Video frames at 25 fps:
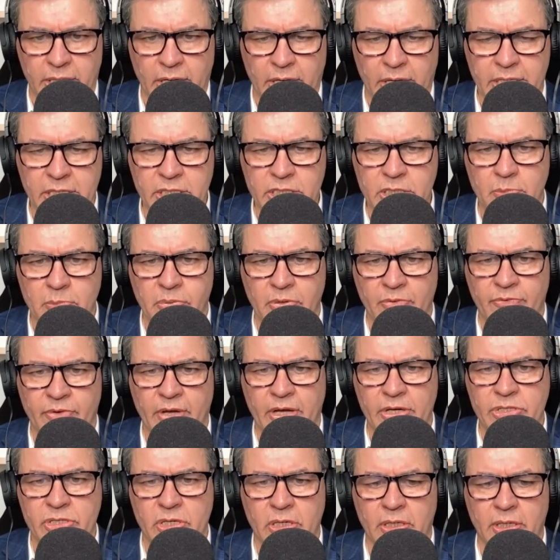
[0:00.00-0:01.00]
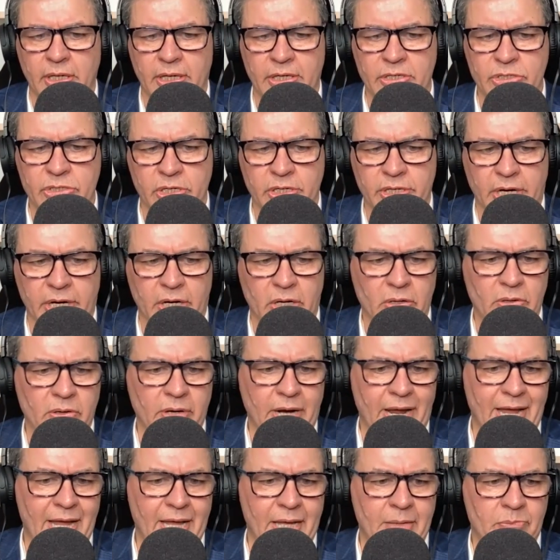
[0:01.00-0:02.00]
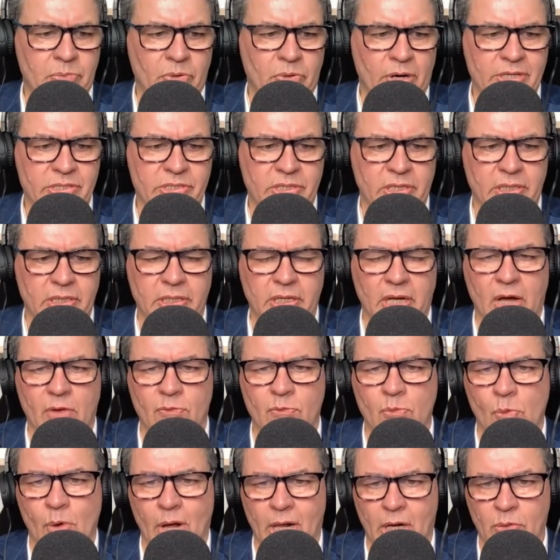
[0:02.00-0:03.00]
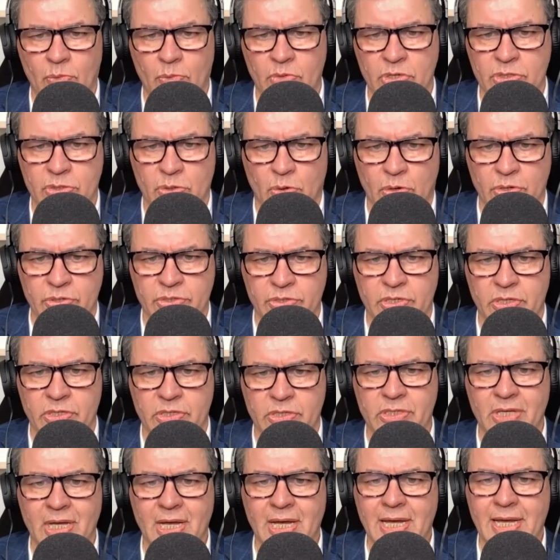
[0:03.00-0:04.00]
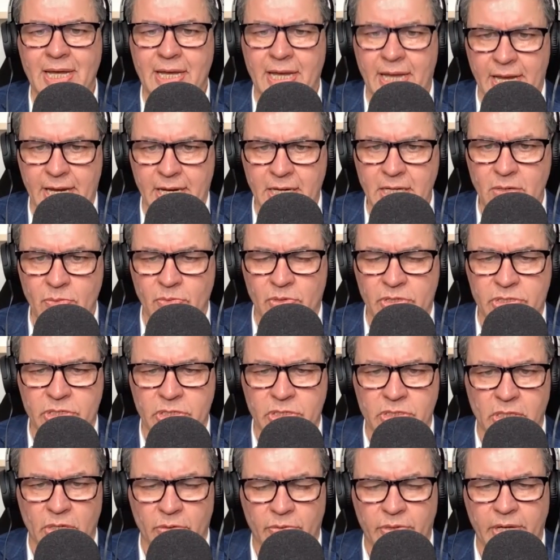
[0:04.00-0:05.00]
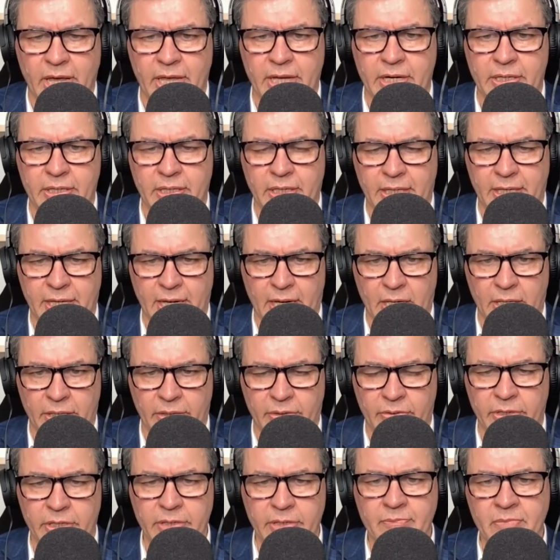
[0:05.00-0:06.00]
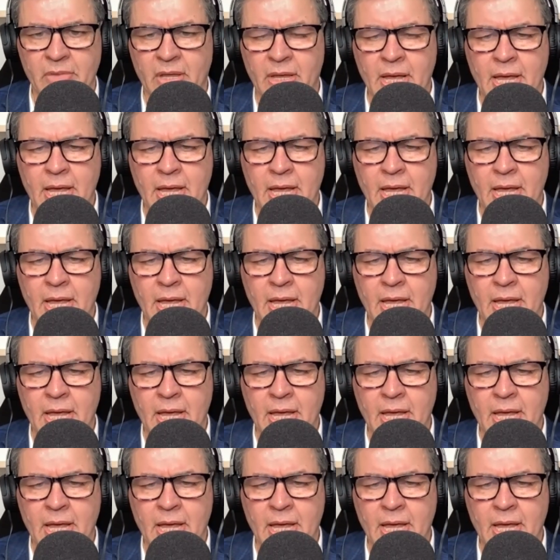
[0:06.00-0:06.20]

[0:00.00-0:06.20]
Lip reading: Now, he's a professional engineer and president of Well Resources Inc., which is located in Calgary.